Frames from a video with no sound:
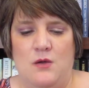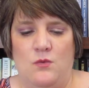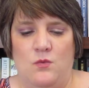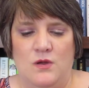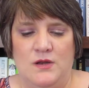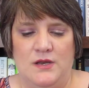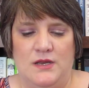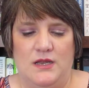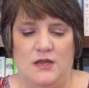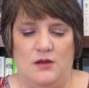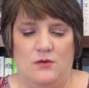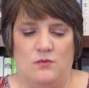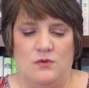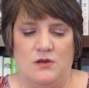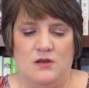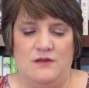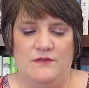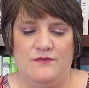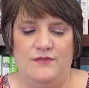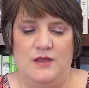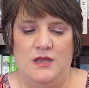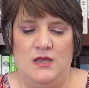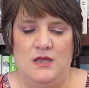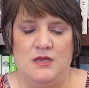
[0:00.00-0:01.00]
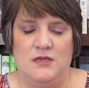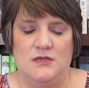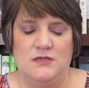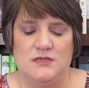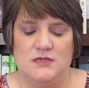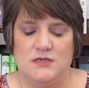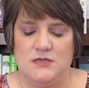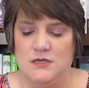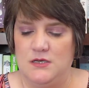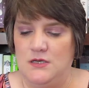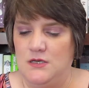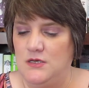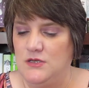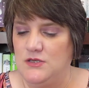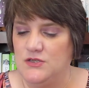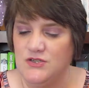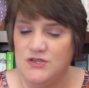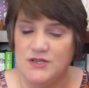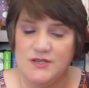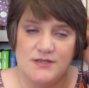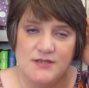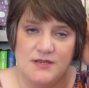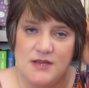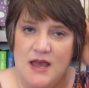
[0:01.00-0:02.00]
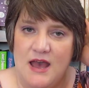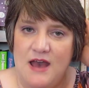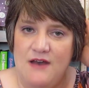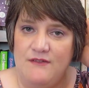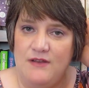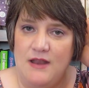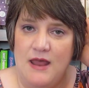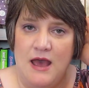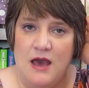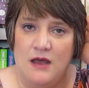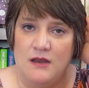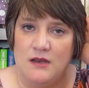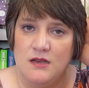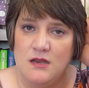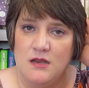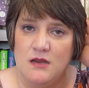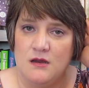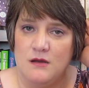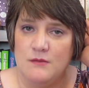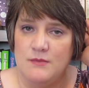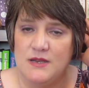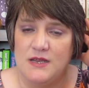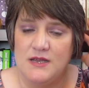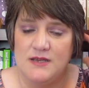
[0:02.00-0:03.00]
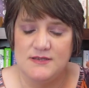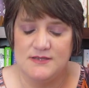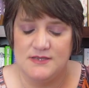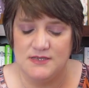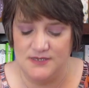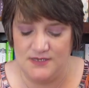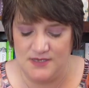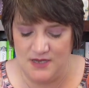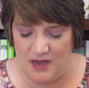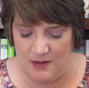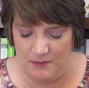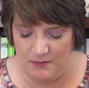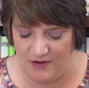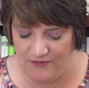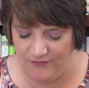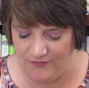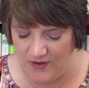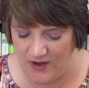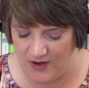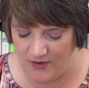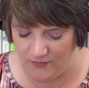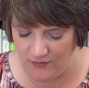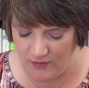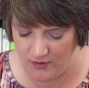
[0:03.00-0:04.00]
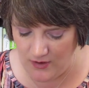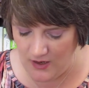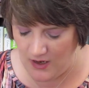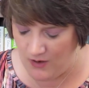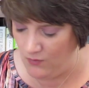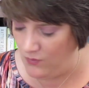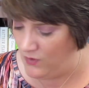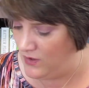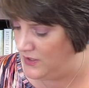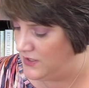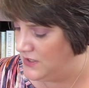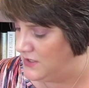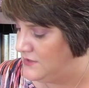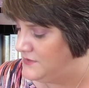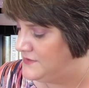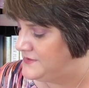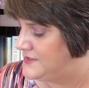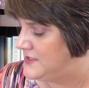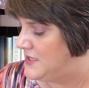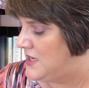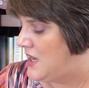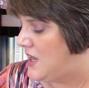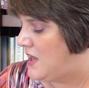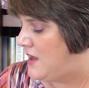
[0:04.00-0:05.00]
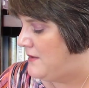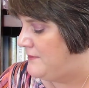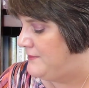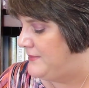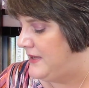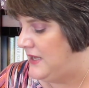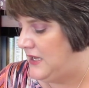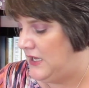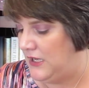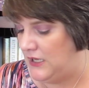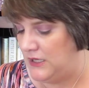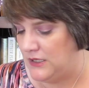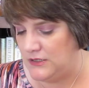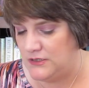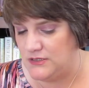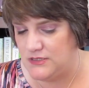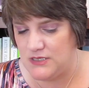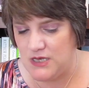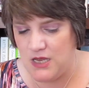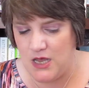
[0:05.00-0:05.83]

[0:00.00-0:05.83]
want to get rid of it just to have it out of here because it's not my favorite. I want to use it up, and